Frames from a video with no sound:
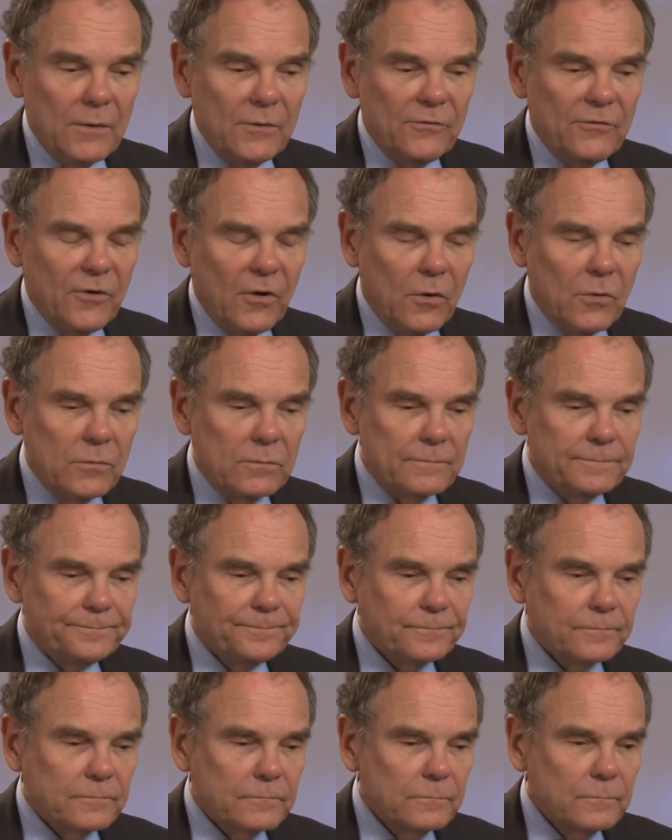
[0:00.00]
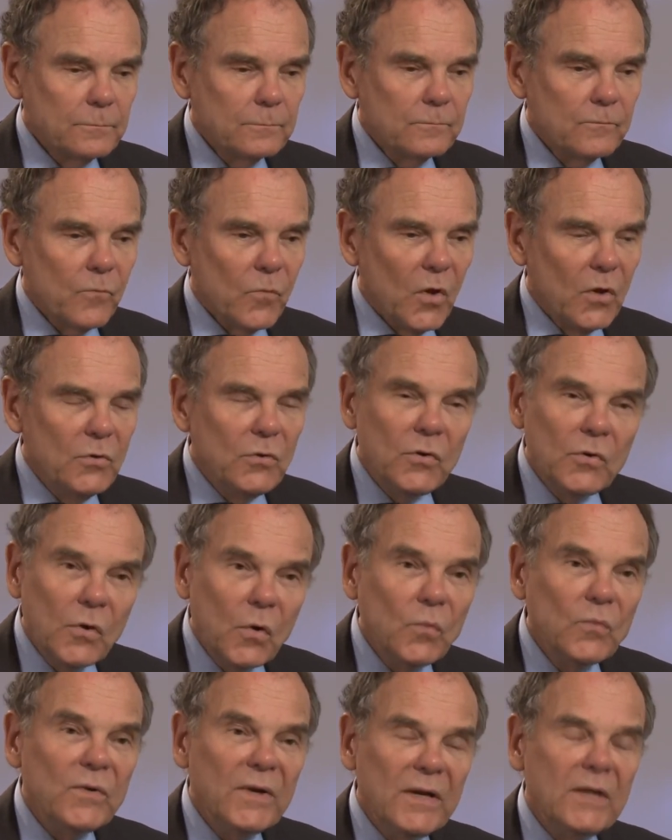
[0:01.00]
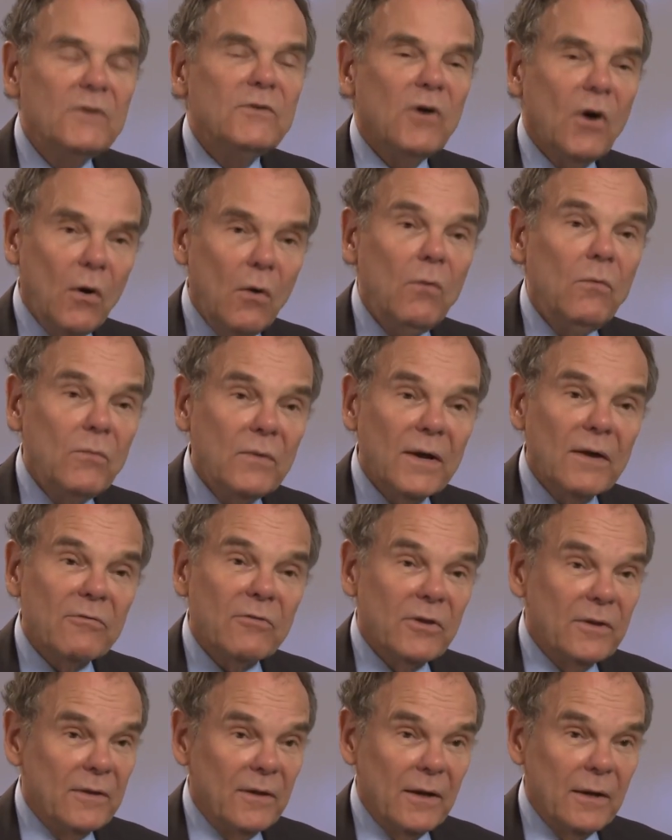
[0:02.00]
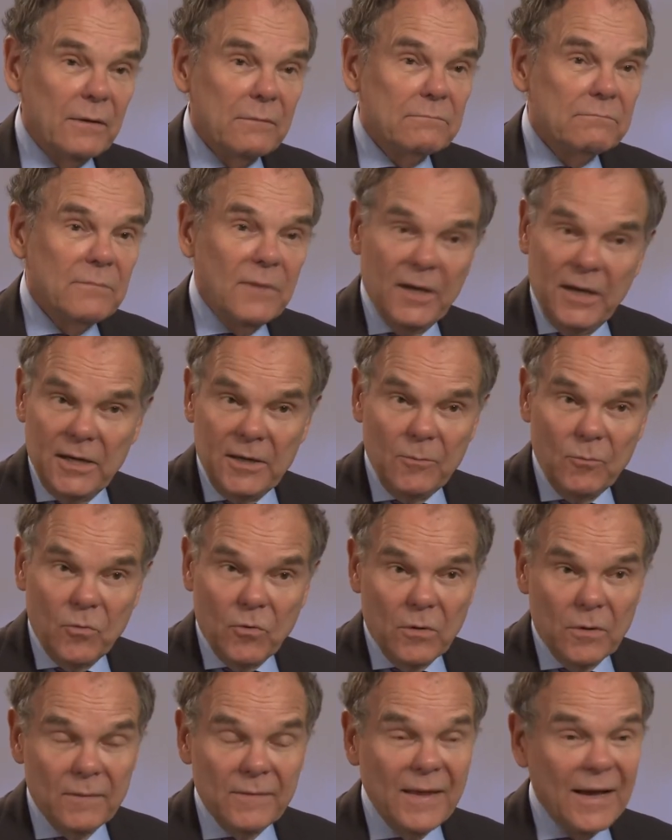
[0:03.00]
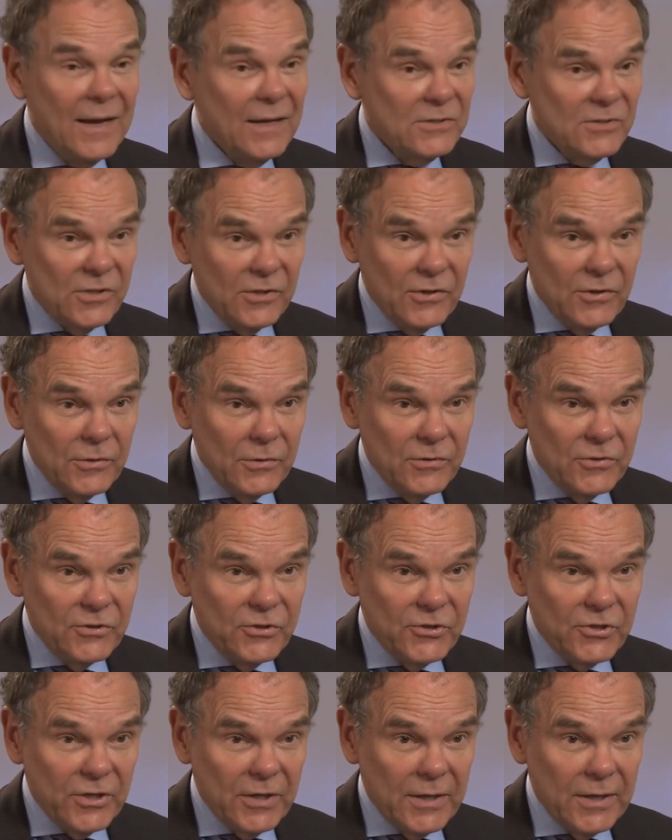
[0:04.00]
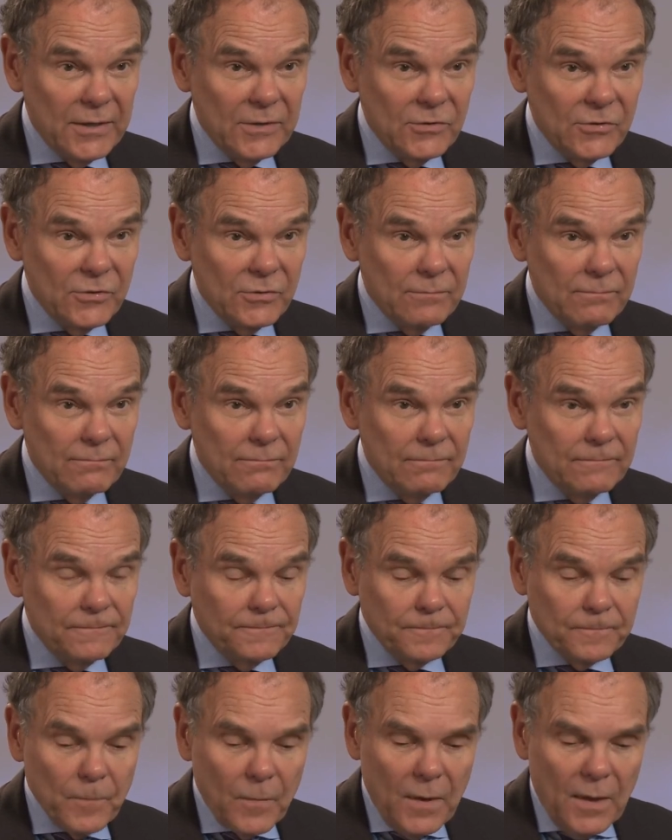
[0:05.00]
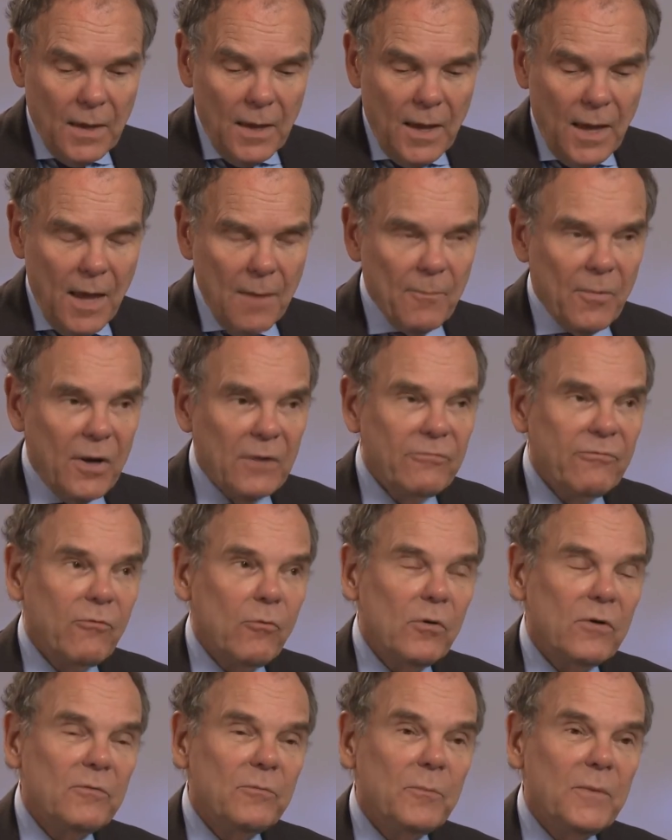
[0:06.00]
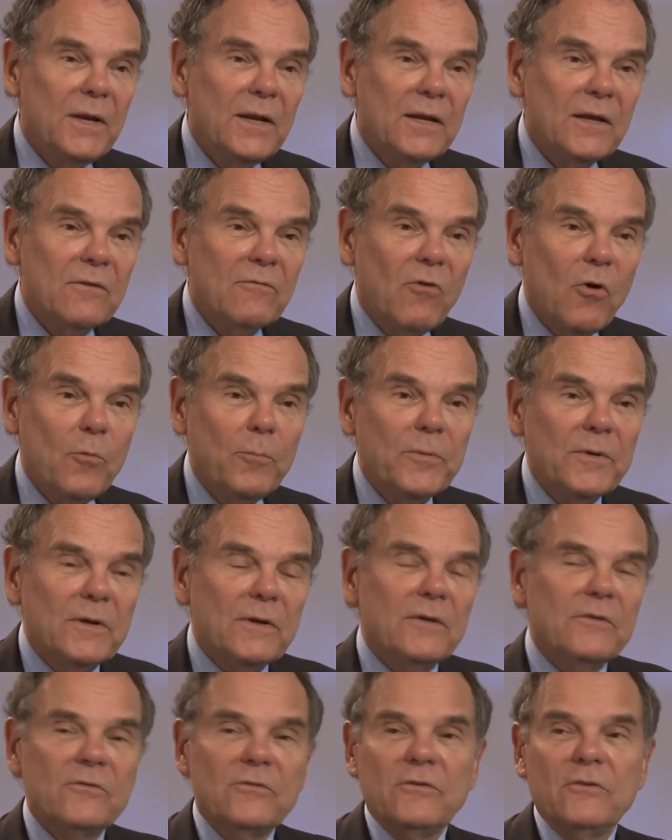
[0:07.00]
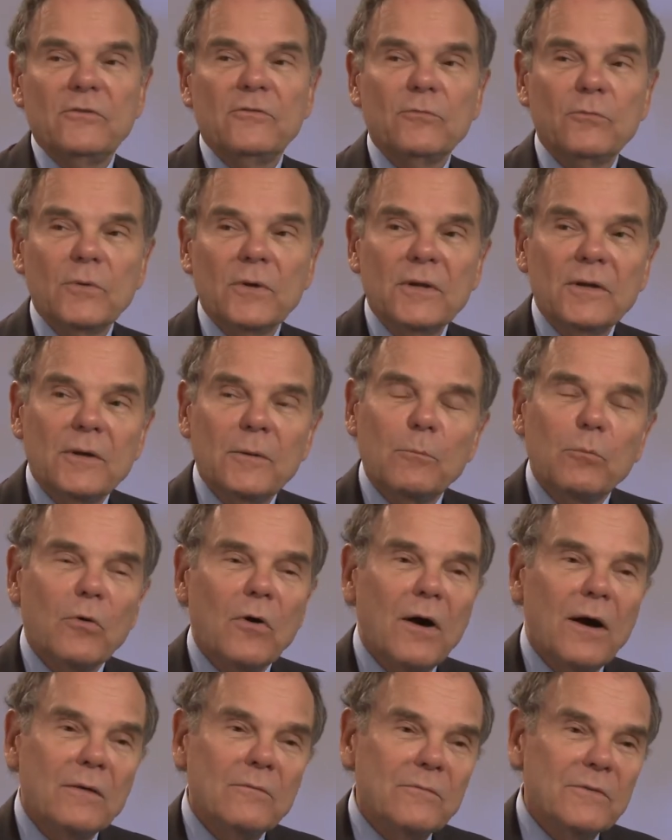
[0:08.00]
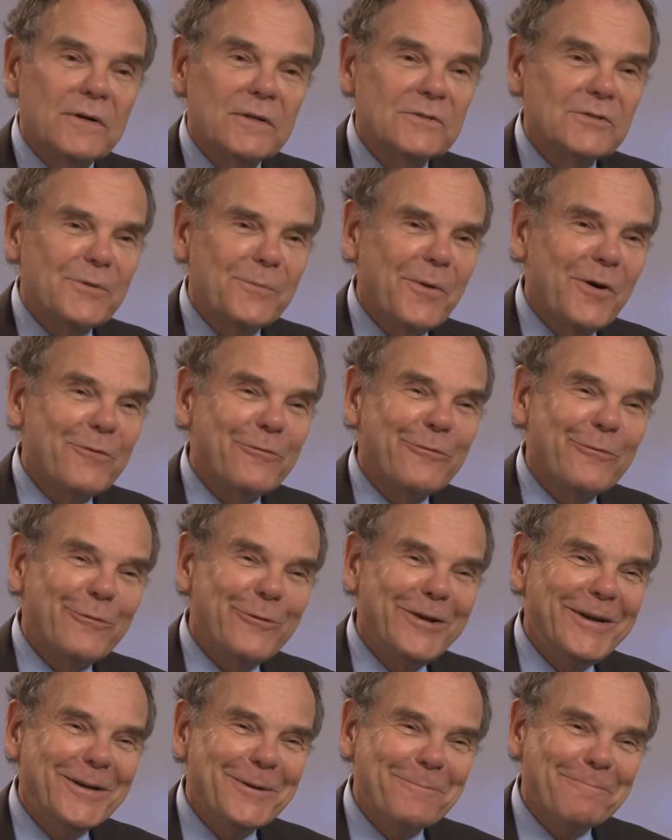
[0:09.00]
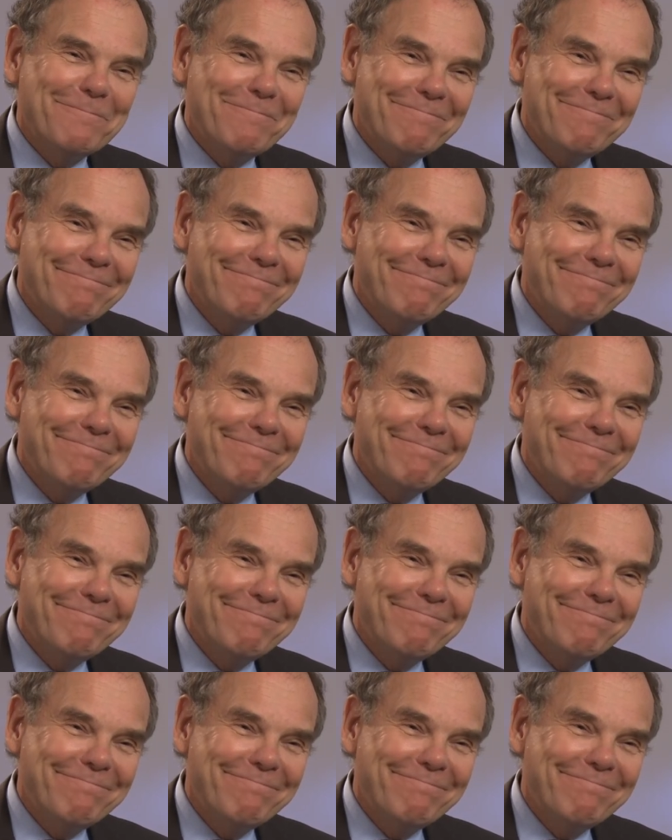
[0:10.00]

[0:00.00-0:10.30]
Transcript: So you don't need to own everything anymore, and that's a huge change. And my fourth meaning of openness is really a broad one. It's about freedom.